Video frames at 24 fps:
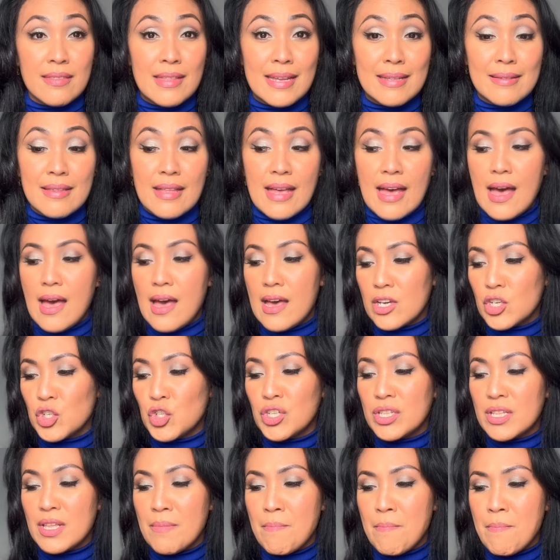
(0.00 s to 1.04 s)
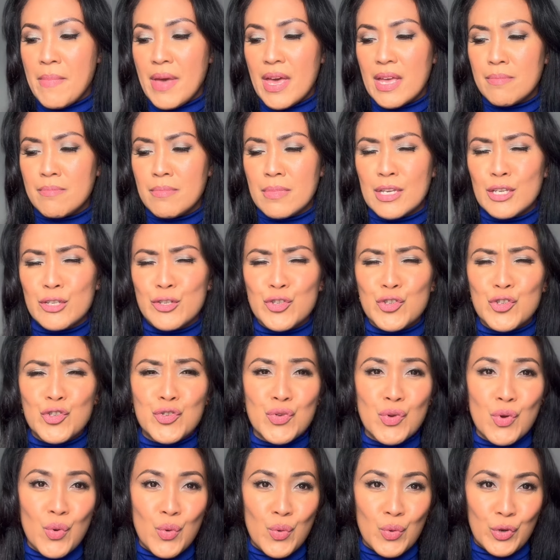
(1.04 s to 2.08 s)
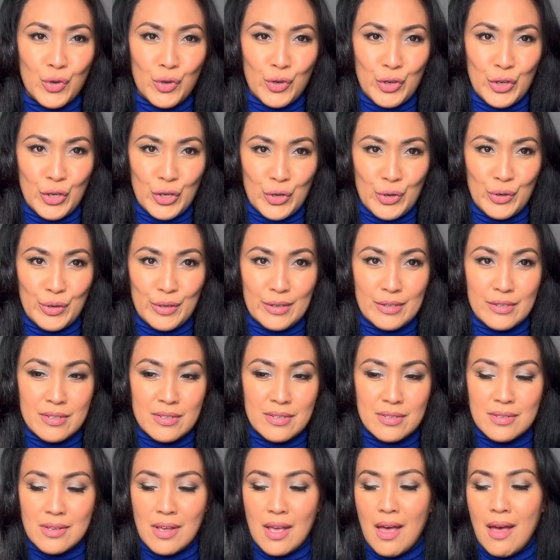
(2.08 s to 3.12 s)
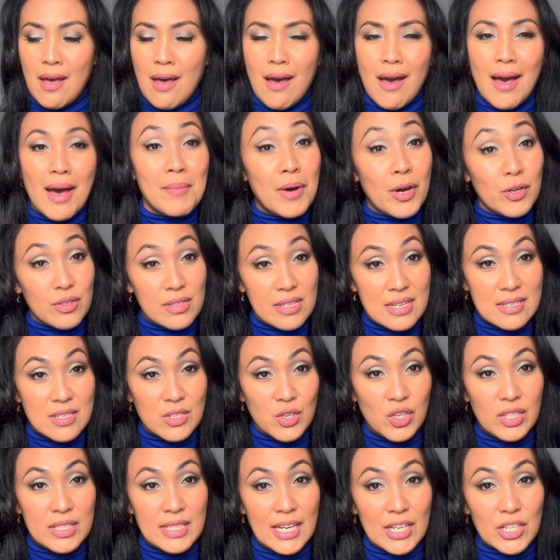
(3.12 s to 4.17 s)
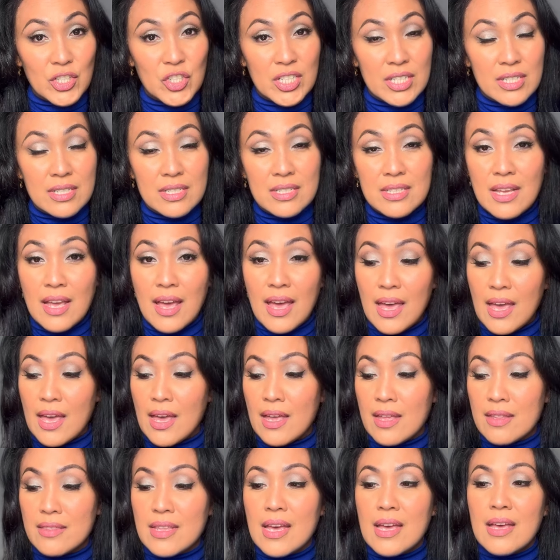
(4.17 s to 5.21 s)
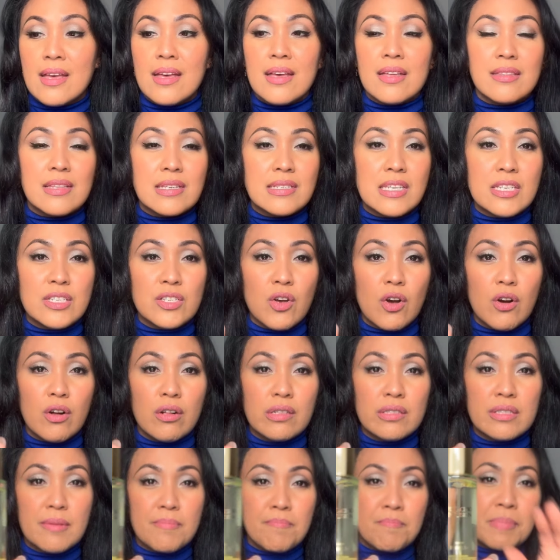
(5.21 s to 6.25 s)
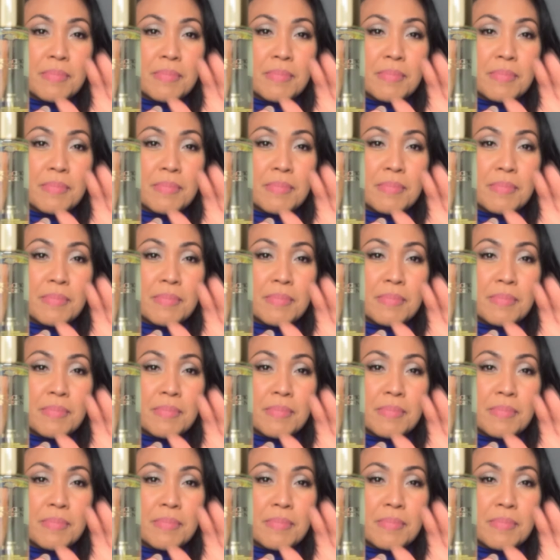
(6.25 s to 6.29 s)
that actually made me so curious about this collection and this is called